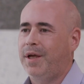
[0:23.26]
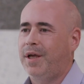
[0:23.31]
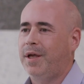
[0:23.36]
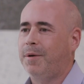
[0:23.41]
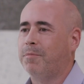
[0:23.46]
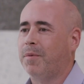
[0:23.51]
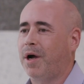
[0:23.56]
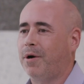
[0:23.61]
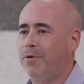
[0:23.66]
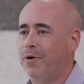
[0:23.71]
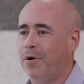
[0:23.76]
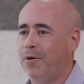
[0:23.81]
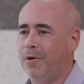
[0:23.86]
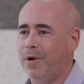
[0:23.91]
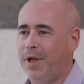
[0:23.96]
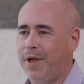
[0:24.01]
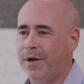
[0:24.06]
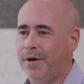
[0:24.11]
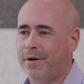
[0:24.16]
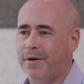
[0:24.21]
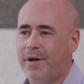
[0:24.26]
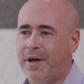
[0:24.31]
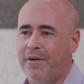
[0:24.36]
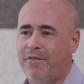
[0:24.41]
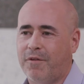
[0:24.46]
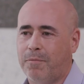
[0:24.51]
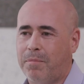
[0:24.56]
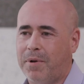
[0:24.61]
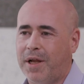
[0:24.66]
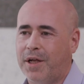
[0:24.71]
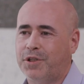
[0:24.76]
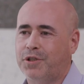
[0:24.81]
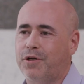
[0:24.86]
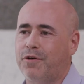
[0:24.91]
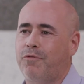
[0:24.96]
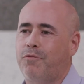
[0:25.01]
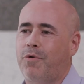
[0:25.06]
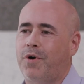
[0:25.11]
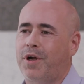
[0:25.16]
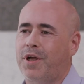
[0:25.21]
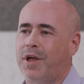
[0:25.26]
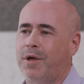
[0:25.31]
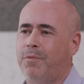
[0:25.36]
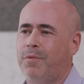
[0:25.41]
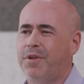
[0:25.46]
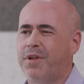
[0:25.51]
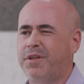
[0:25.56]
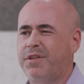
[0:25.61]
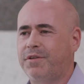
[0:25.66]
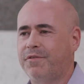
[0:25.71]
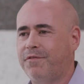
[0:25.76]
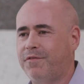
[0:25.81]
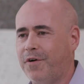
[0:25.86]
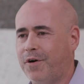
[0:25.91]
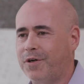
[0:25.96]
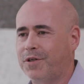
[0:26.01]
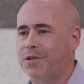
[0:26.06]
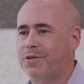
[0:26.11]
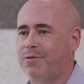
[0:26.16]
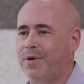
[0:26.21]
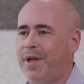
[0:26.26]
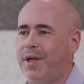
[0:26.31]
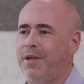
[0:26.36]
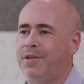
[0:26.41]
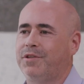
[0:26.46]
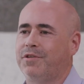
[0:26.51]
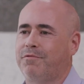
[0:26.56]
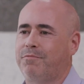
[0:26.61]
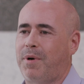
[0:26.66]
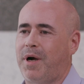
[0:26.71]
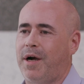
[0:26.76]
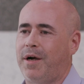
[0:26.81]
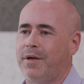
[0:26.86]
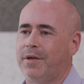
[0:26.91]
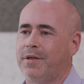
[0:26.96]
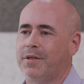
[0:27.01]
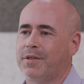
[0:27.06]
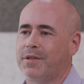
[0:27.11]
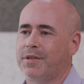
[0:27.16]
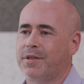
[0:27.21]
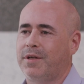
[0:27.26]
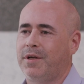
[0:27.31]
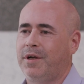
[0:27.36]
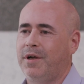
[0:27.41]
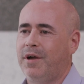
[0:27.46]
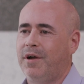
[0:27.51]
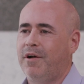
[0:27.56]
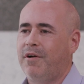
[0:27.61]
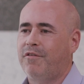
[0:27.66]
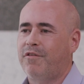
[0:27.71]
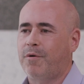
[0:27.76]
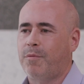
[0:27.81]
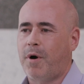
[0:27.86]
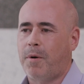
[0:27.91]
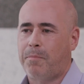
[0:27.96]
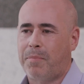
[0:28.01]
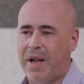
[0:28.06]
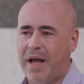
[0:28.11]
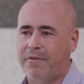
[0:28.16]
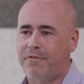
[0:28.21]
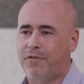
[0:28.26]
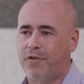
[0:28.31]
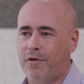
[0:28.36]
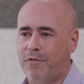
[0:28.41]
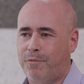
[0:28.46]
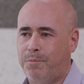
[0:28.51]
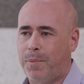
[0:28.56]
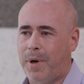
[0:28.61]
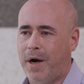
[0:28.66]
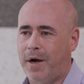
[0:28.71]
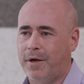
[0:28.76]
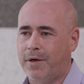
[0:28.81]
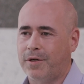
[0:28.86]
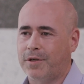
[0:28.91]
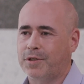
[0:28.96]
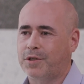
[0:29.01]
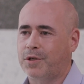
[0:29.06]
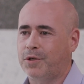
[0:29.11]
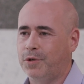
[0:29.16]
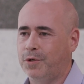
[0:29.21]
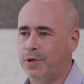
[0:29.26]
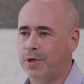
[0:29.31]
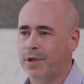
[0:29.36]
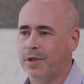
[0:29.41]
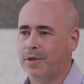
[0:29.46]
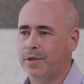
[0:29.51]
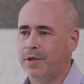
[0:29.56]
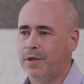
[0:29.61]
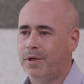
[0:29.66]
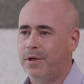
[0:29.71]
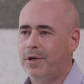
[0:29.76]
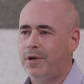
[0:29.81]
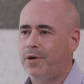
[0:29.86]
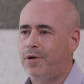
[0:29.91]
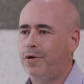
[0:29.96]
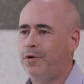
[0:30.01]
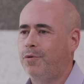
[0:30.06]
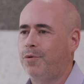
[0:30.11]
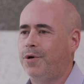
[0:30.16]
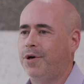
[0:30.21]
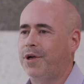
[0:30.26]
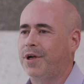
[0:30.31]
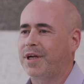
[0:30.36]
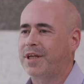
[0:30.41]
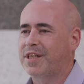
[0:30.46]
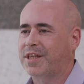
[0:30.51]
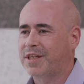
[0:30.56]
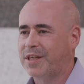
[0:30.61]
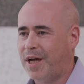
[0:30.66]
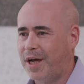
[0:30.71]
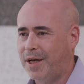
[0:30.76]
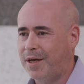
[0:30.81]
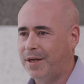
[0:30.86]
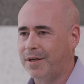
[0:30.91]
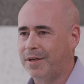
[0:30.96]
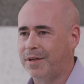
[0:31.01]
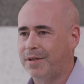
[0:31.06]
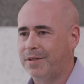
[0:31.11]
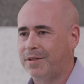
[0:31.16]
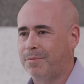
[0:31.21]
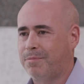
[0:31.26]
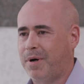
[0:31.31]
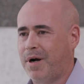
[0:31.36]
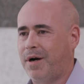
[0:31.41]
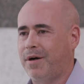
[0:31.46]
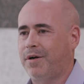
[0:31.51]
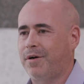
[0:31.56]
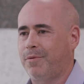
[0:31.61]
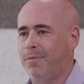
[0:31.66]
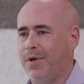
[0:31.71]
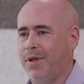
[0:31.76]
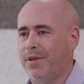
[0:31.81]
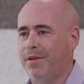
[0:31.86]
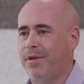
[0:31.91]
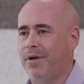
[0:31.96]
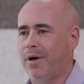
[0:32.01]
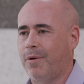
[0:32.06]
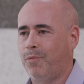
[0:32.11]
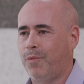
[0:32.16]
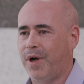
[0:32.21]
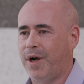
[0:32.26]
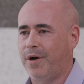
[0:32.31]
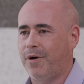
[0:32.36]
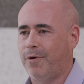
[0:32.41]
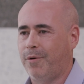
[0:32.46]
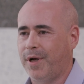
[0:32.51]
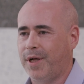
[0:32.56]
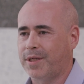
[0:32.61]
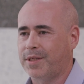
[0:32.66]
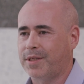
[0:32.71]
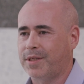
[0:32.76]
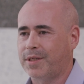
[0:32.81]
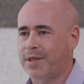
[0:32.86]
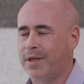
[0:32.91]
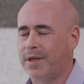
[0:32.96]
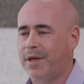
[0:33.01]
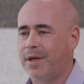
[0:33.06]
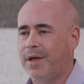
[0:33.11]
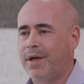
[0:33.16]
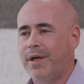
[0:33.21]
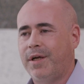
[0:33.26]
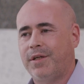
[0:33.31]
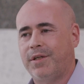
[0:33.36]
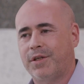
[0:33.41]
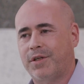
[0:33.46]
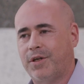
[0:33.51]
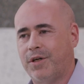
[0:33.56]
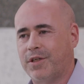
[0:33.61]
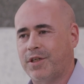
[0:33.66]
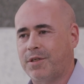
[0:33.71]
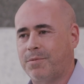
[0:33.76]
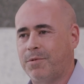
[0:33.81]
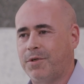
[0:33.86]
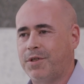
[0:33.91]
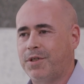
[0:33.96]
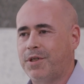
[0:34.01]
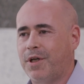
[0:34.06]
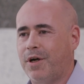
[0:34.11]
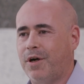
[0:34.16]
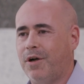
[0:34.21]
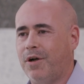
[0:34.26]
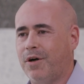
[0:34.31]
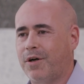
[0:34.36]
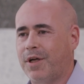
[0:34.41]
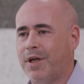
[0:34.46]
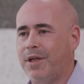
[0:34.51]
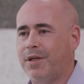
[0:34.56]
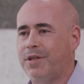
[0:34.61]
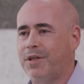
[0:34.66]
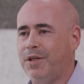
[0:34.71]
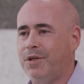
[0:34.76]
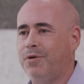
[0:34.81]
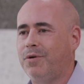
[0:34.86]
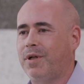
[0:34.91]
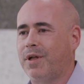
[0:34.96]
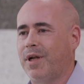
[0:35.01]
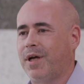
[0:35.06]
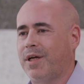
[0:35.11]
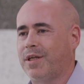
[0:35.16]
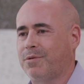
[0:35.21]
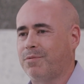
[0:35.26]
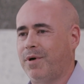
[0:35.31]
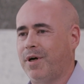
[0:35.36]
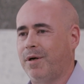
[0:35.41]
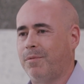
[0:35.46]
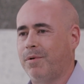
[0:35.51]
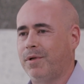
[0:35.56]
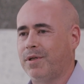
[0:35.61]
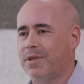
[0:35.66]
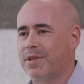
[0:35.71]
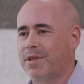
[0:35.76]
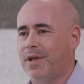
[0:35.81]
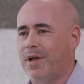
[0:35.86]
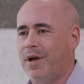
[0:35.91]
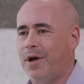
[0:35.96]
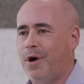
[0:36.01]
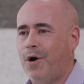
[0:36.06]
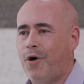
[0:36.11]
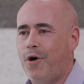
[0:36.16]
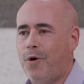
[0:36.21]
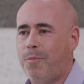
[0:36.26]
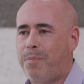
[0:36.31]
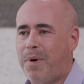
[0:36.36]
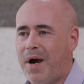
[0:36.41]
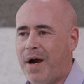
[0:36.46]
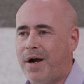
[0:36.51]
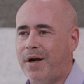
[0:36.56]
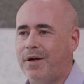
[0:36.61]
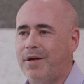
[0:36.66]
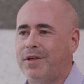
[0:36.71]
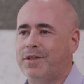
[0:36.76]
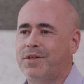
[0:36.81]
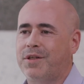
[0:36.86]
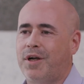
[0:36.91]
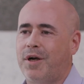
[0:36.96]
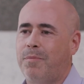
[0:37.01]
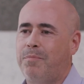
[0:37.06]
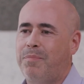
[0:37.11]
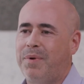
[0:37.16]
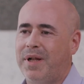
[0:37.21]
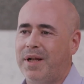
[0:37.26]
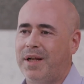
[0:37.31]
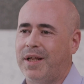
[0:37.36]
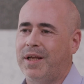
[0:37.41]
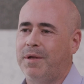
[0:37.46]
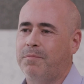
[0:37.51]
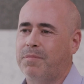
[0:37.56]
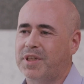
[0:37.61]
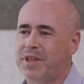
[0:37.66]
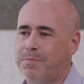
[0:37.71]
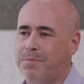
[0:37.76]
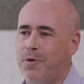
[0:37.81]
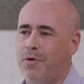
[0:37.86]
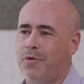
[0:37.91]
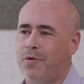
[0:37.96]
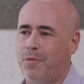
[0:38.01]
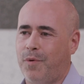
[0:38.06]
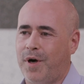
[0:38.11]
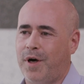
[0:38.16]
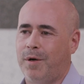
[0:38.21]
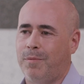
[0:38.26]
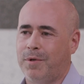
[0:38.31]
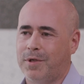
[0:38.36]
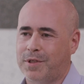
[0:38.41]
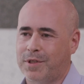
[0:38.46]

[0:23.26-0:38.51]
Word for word: In my role here, I have the pleasure of working with a diverse range of partners, from our platform partners Google, who we're excited to partner with on Wear O S, to customers that are looking to utilize wearables, or partners that are building bespoke wearable